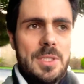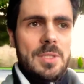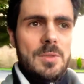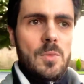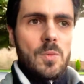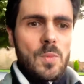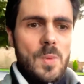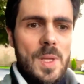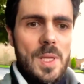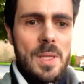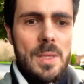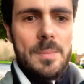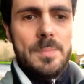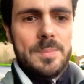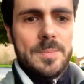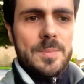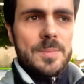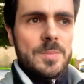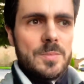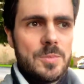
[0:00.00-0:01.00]
will
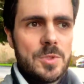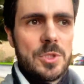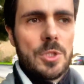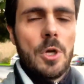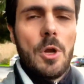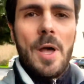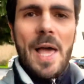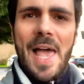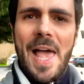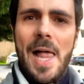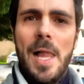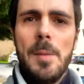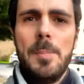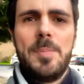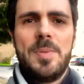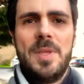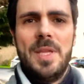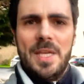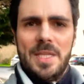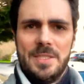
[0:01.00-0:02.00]
sort of help
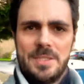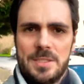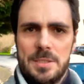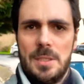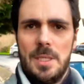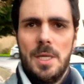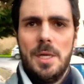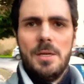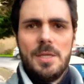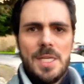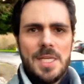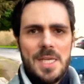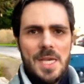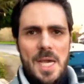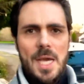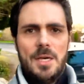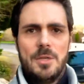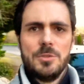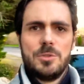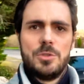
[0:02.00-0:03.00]
this. Learning
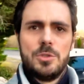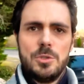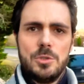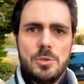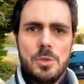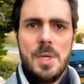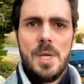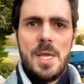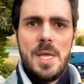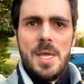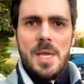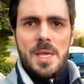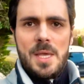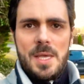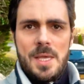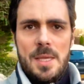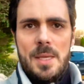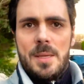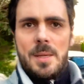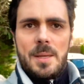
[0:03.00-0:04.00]
how to
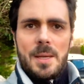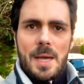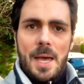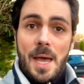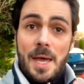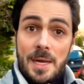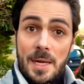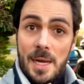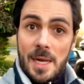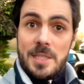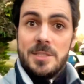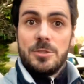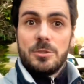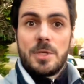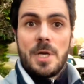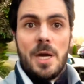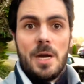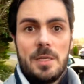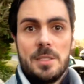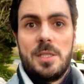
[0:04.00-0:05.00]
analyze your
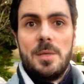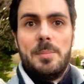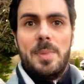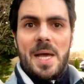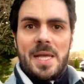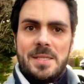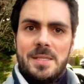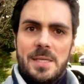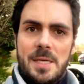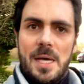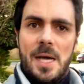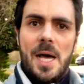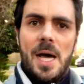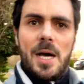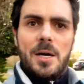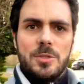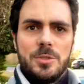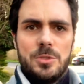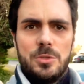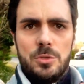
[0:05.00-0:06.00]
character better,
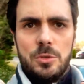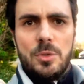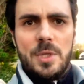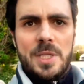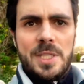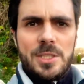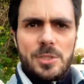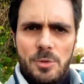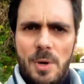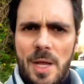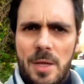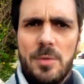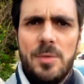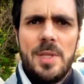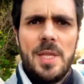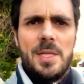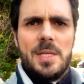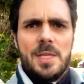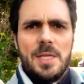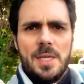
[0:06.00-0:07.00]
how to interact with
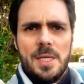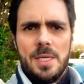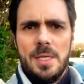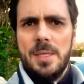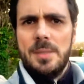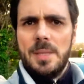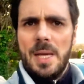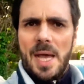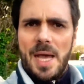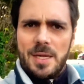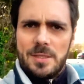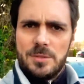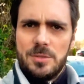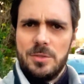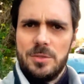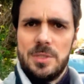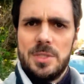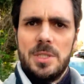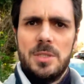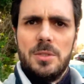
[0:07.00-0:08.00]
other
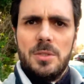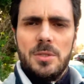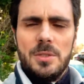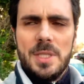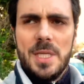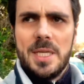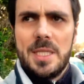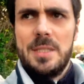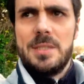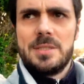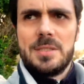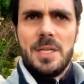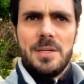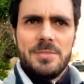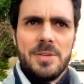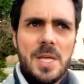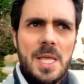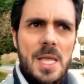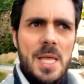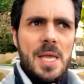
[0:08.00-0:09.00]
actors and all that kind of stuff.
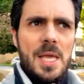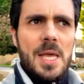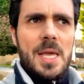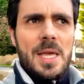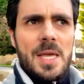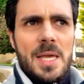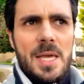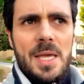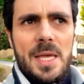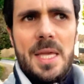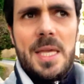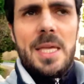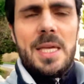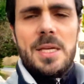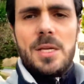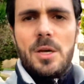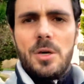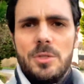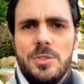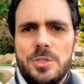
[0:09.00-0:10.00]
It
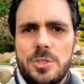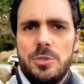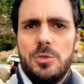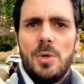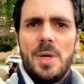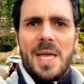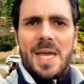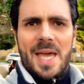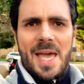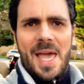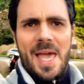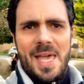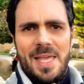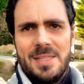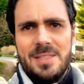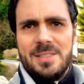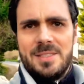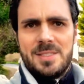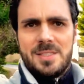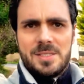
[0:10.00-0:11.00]
goes to
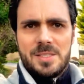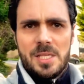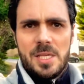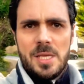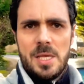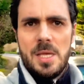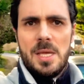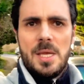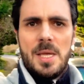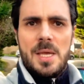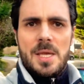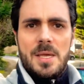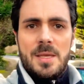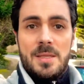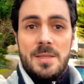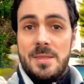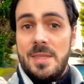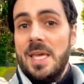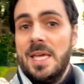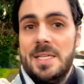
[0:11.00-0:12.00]
enhance
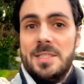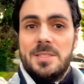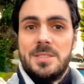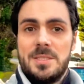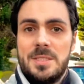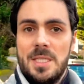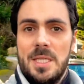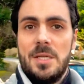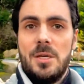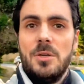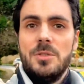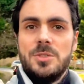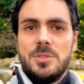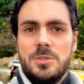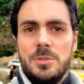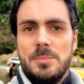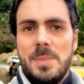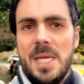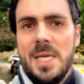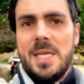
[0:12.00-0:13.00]
this. It goes
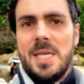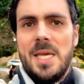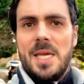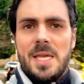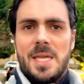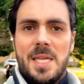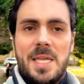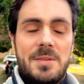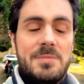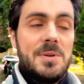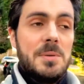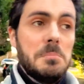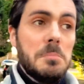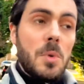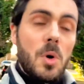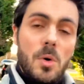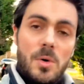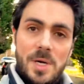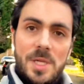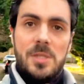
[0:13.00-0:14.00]
to make it even
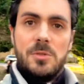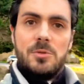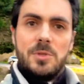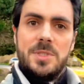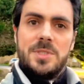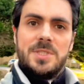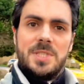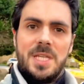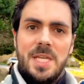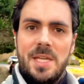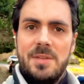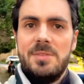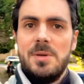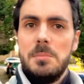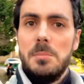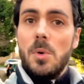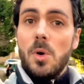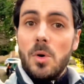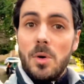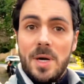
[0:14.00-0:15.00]
more interesting, even
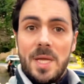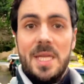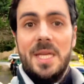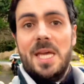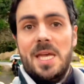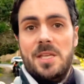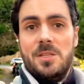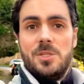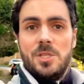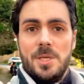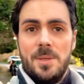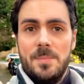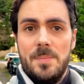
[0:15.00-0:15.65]
more engaging.